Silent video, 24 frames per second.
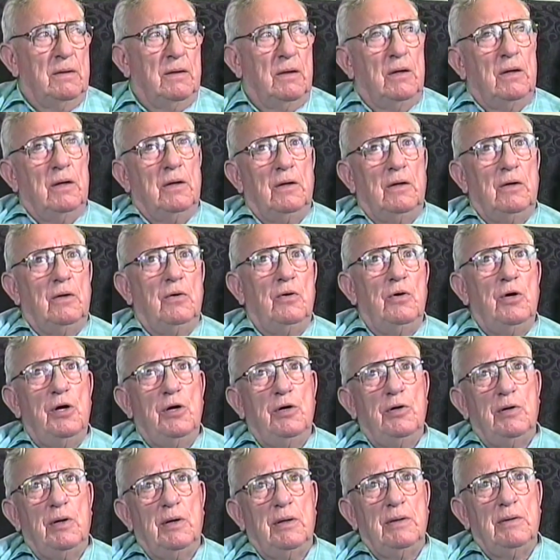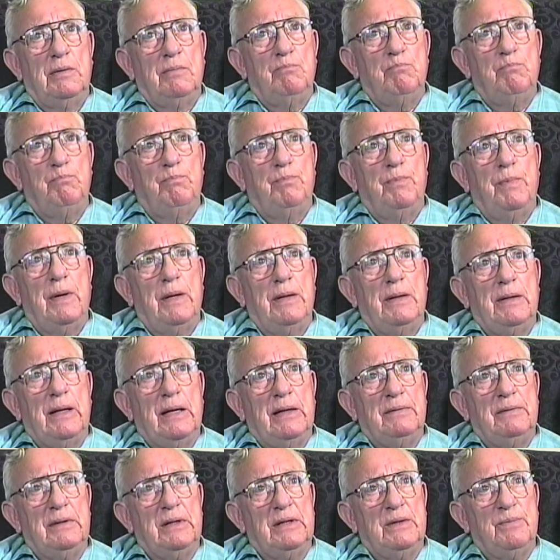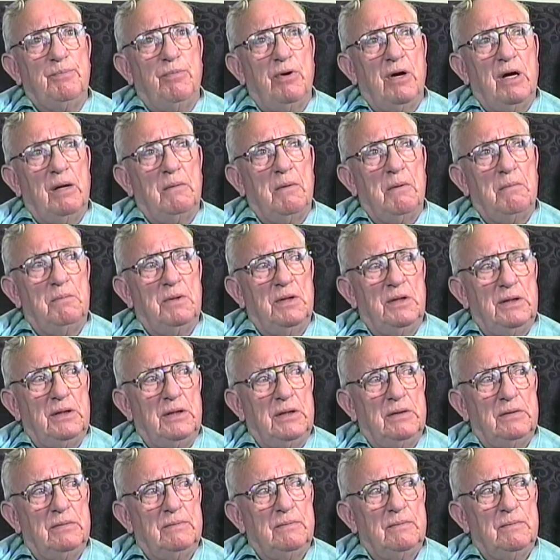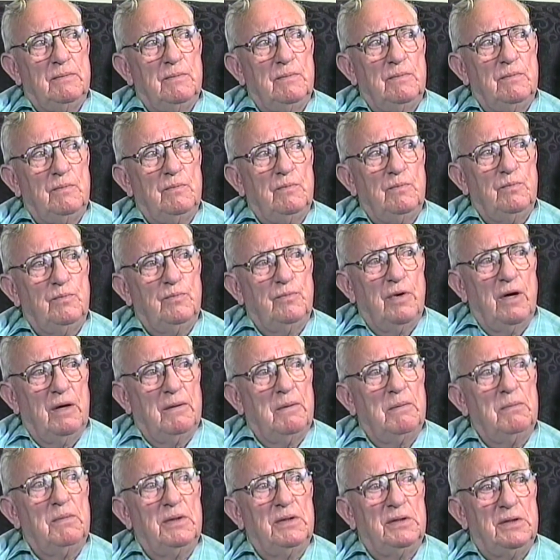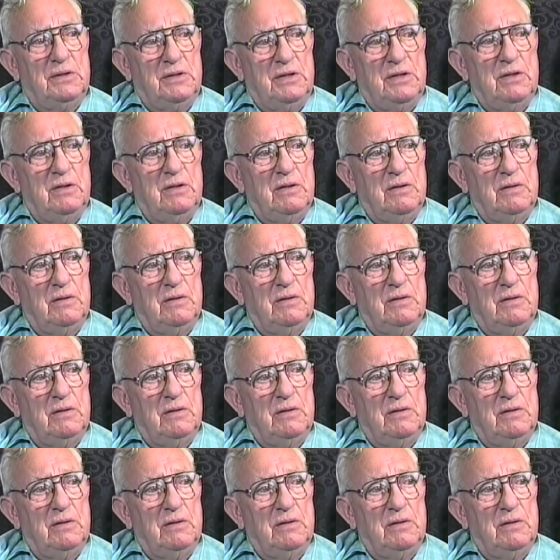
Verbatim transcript: Oh, I think probably, probably a year.